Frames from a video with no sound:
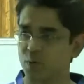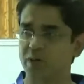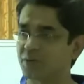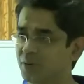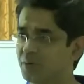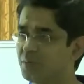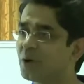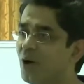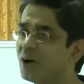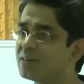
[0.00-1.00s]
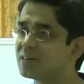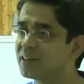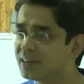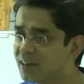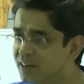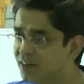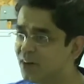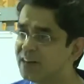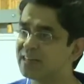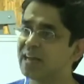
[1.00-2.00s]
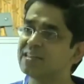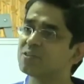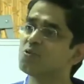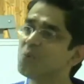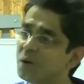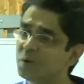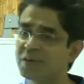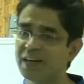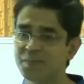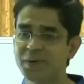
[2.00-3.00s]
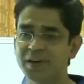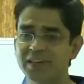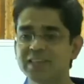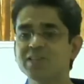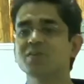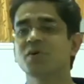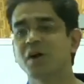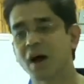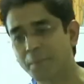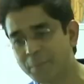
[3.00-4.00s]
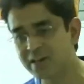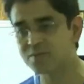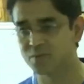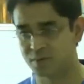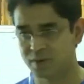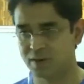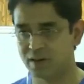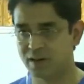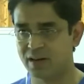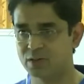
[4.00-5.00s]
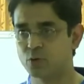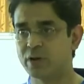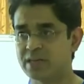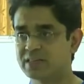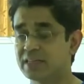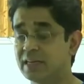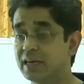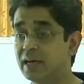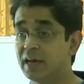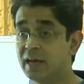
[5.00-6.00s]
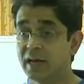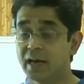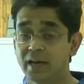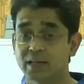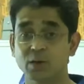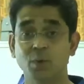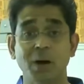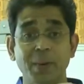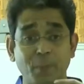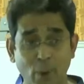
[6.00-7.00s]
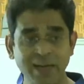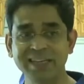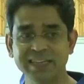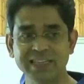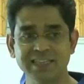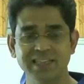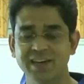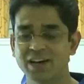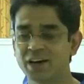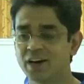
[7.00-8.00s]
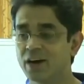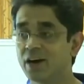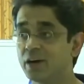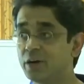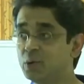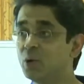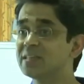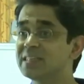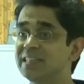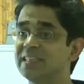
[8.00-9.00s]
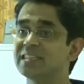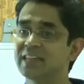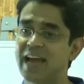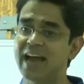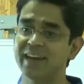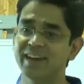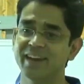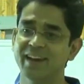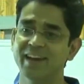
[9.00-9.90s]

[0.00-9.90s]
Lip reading: whatever, because the defect size is 2 by 2 centimeters. It just appears so nasty. So my point is, do a CT scan